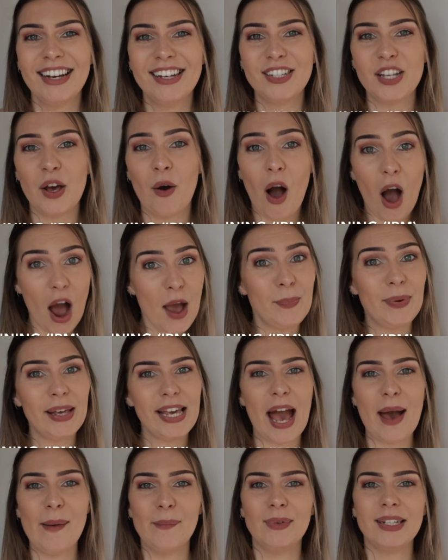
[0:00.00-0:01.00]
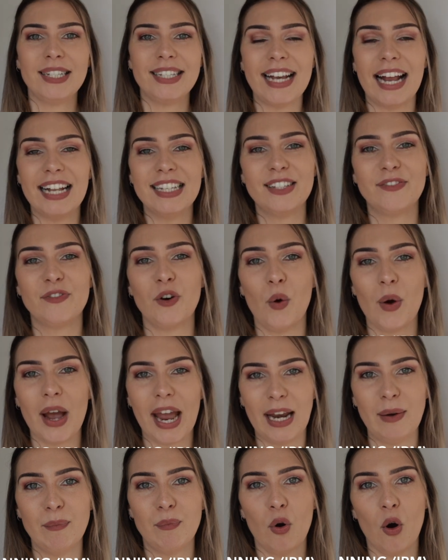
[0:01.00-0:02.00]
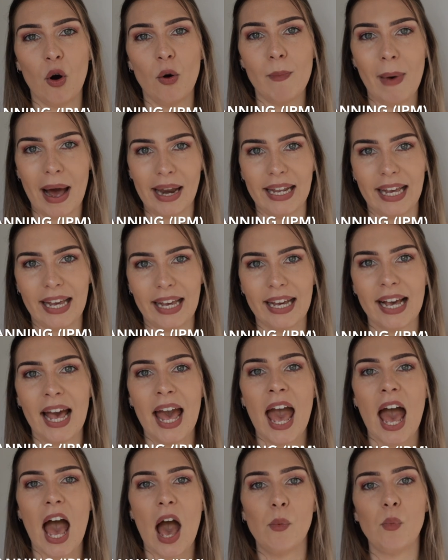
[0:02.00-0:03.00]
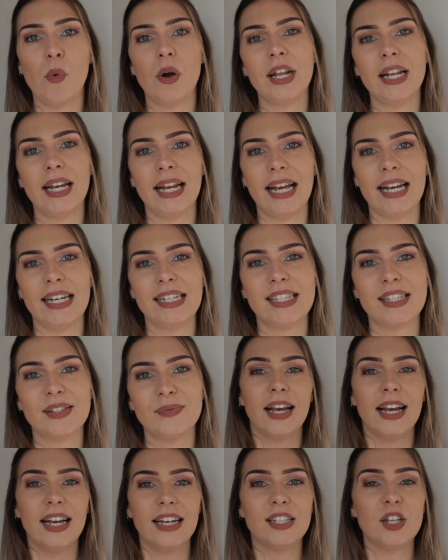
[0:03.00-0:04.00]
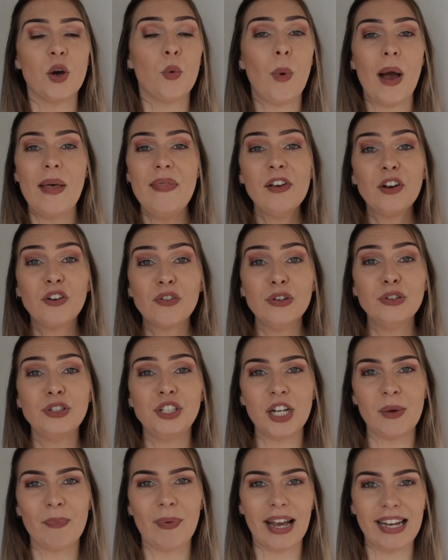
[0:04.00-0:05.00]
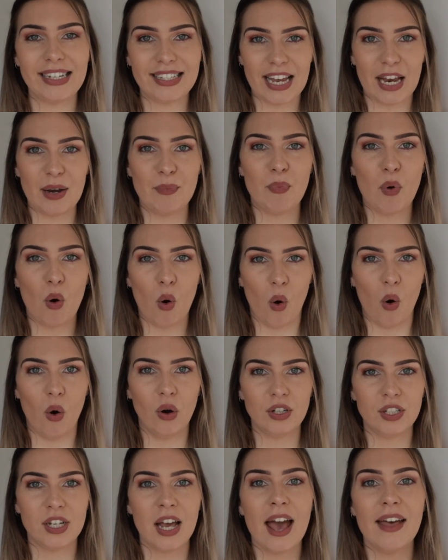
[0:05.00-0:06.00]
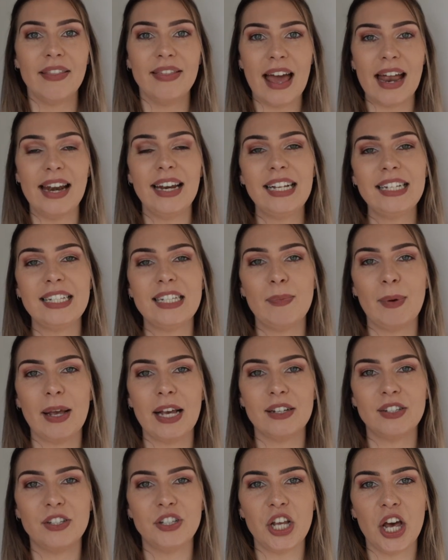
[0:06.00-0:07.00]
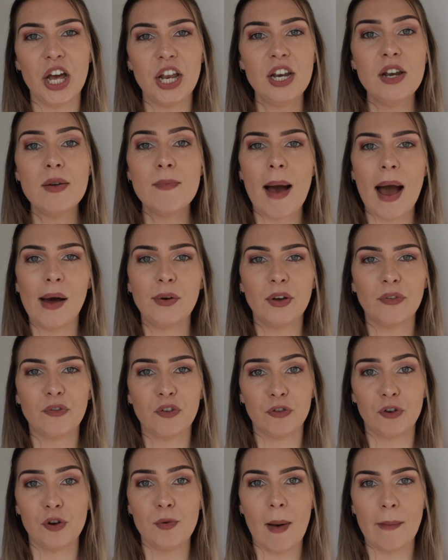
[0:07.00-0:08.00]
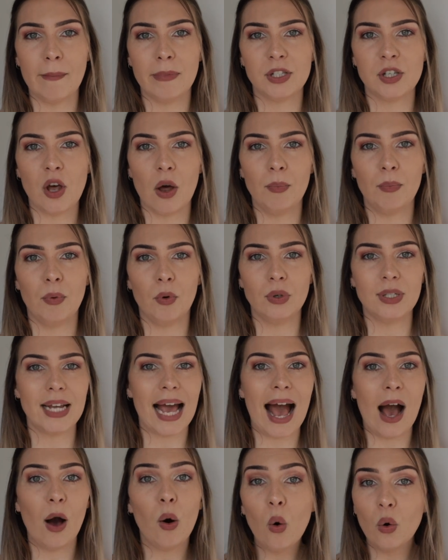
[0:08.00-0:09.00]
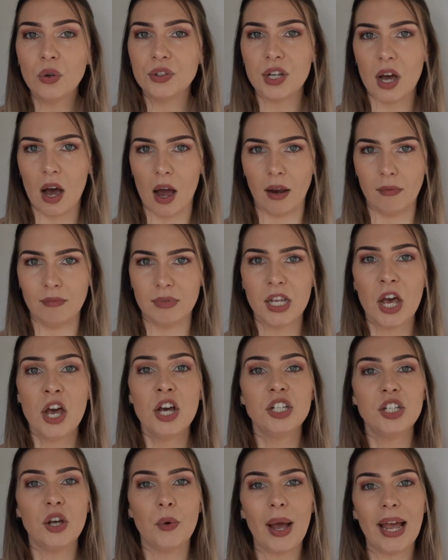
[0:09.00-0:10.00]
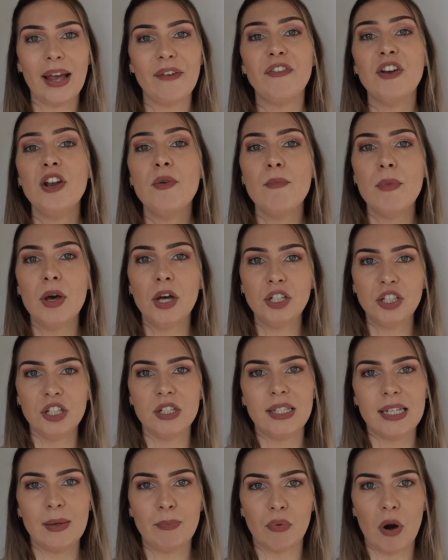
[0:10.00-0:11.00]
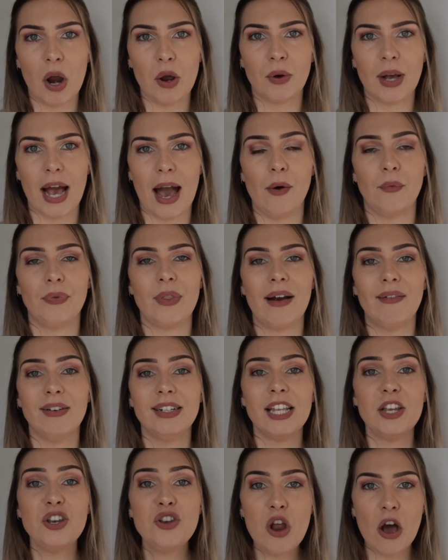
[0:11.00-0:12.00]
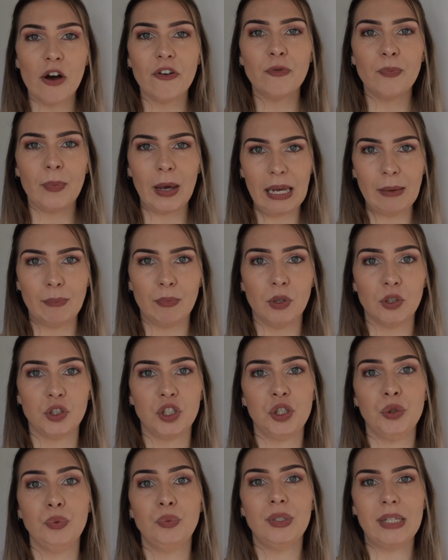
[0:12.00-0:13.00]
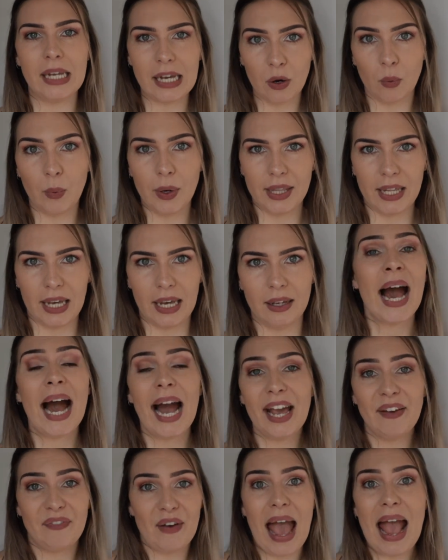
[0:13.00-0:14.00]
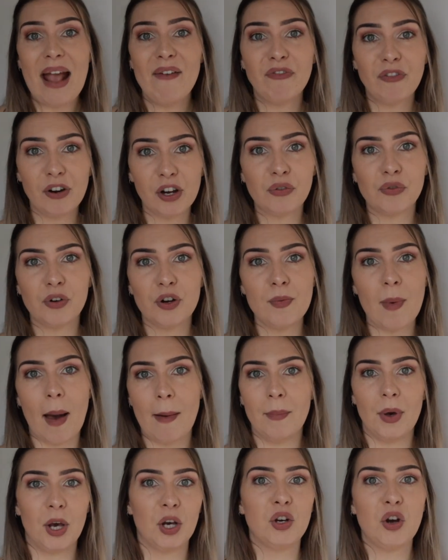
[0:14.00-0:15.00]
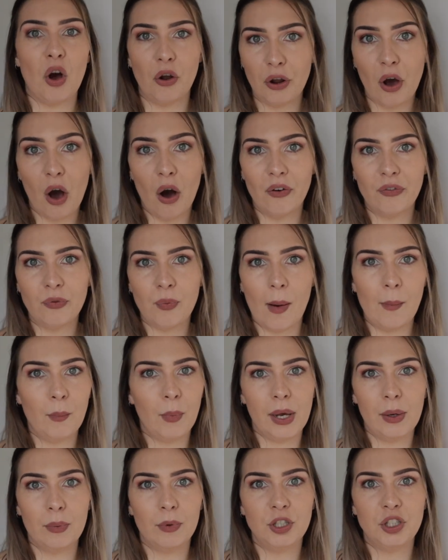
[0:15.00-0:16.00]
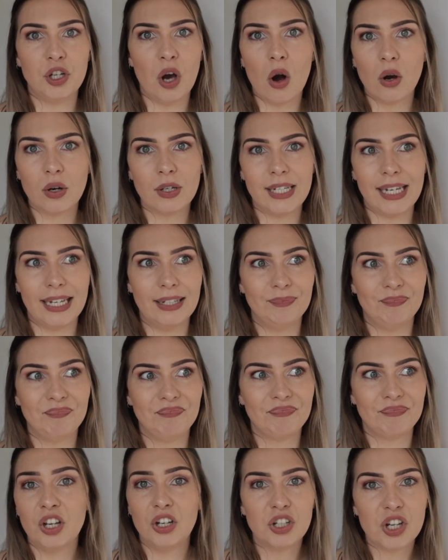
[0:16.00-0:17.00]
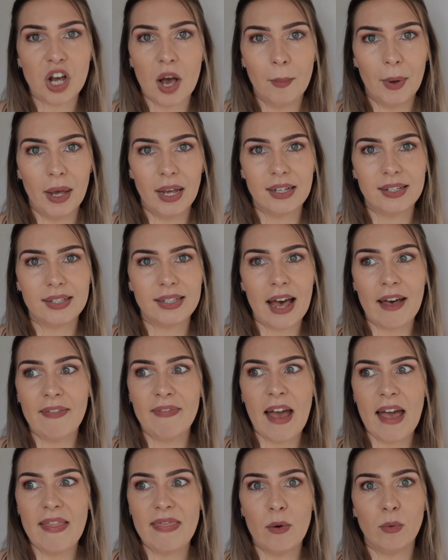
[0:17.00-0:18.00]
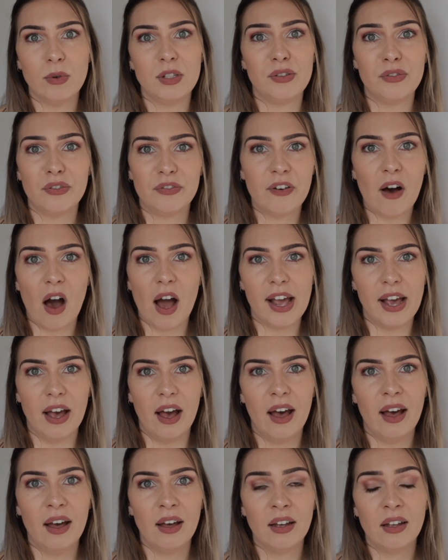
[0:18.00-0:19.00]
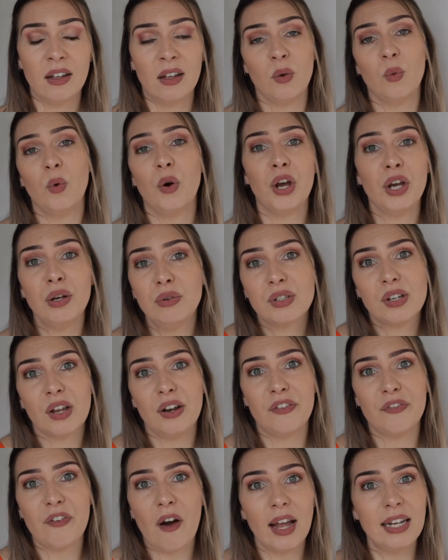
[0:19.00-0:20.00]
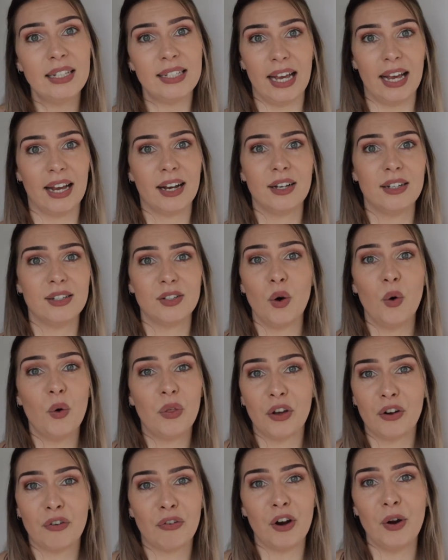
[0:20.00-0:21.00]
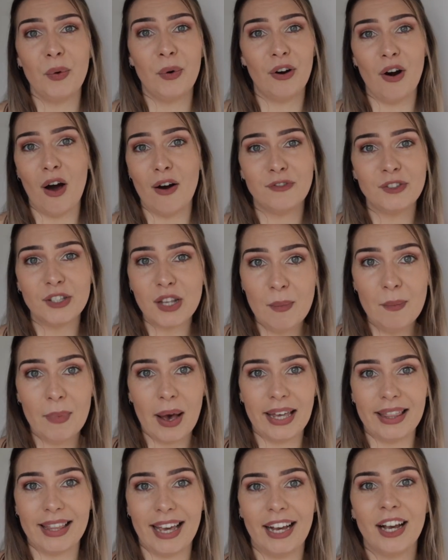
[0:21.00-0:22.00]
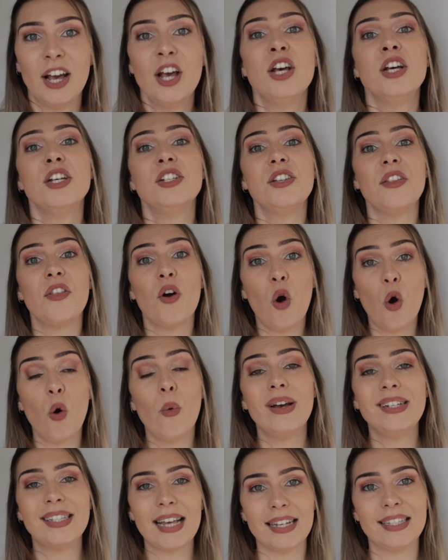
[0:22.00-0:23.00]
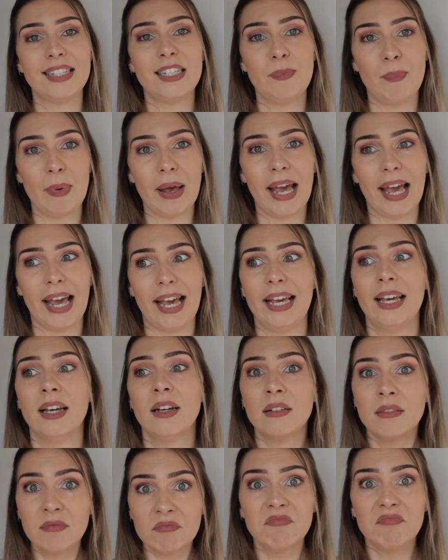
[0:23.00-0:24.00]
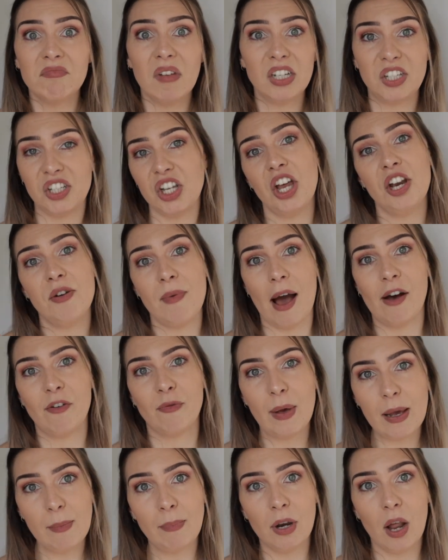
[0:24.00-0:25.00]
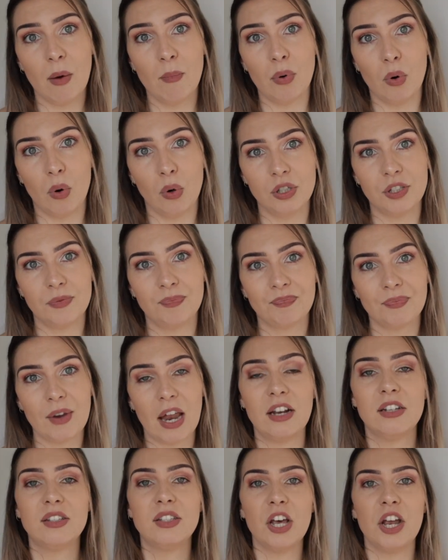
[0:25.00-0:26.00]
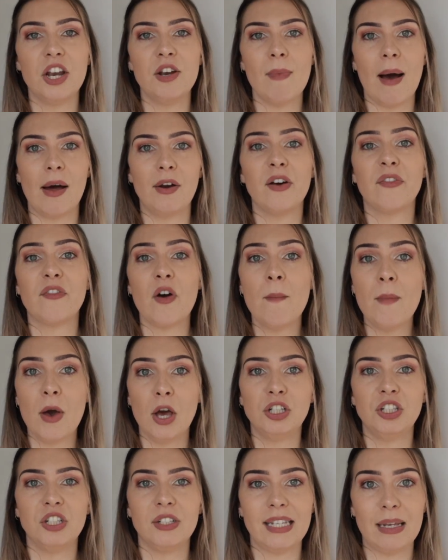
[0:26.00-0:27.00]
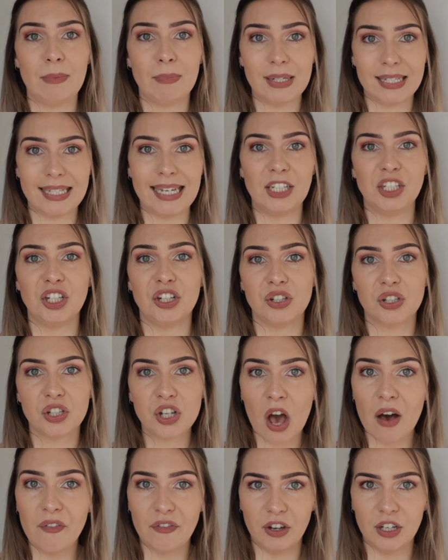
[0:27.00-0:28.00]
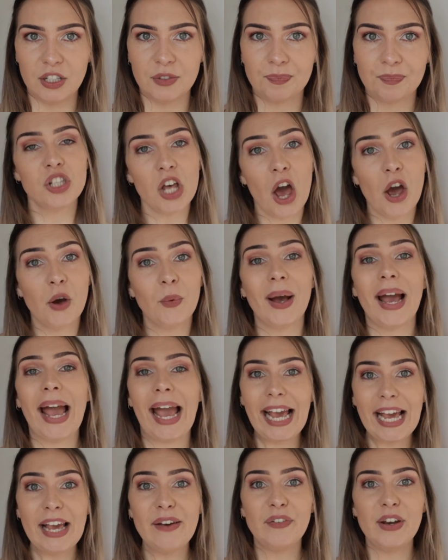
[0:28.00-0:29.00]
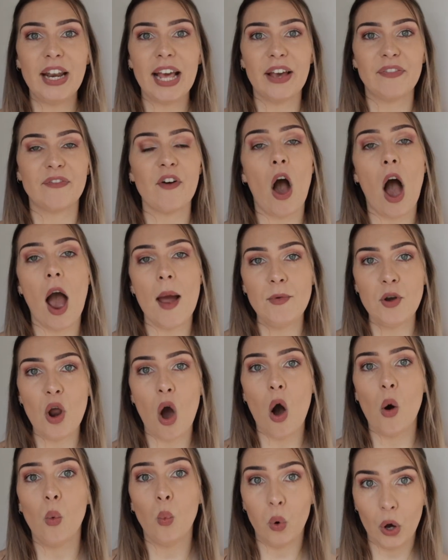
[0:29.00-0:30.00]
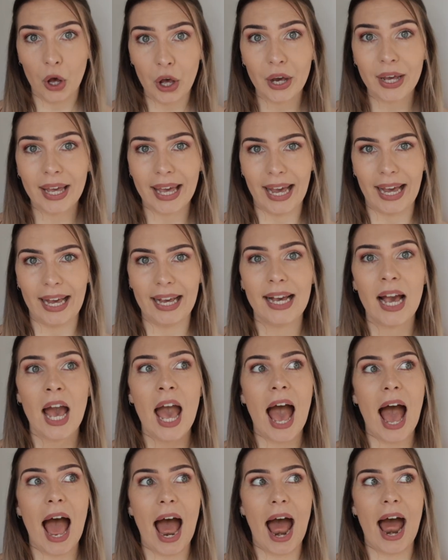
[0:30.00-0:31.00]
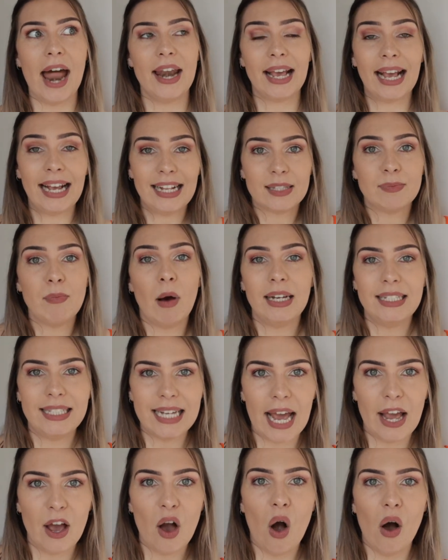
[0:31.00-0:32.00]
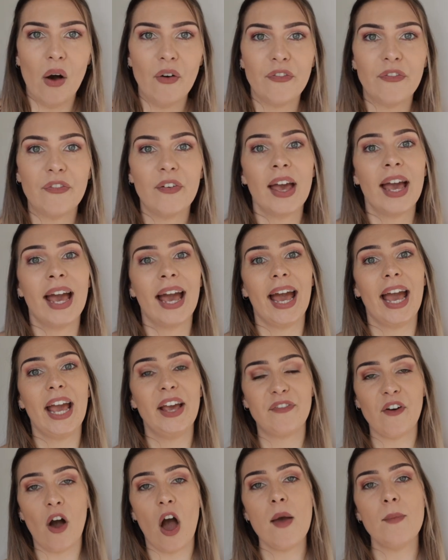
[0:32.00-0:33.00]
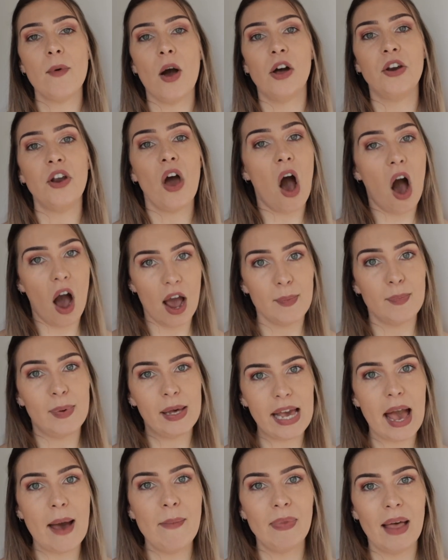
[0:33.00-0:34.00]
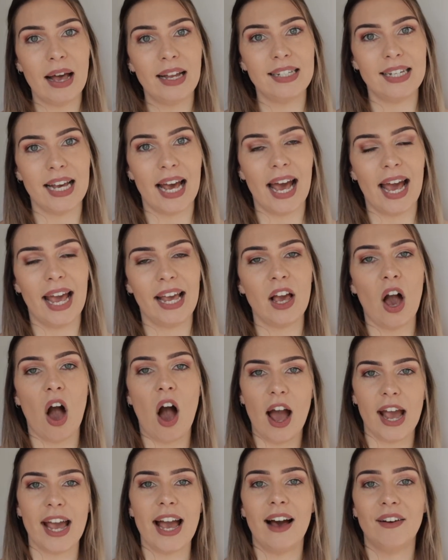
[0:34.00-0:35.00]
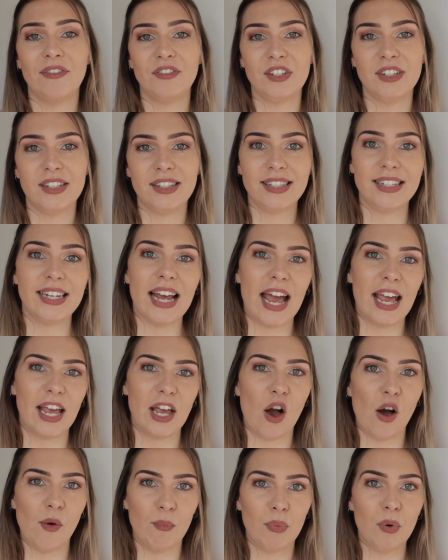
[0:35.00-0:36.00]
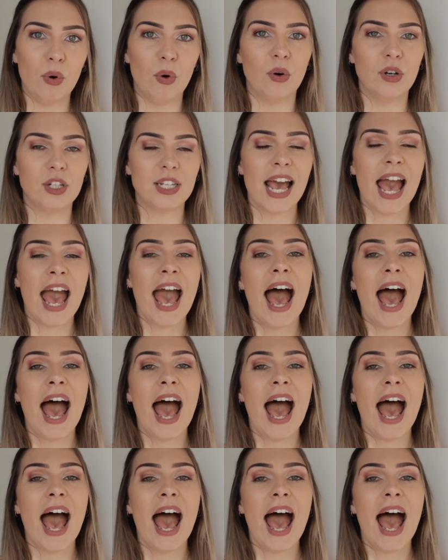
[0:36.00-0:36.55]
So I P M stands for in port manning, and what it is is when the cruise ship is in port, there needs to be a certain amount of crew members on board at all times. So if an emergency broke out, there is enough people to deal with it. If every crew member got off when we were docked in Saint Thomas and then there was a fire, well, who's going to fight it? Because all the crew are off sunbathing. So there always has to be a certain amount of people on board and a certain amount of emergency positions covered. So even if I'm not working and it's my day off, if I'm on I P M that day, I have to stay on board.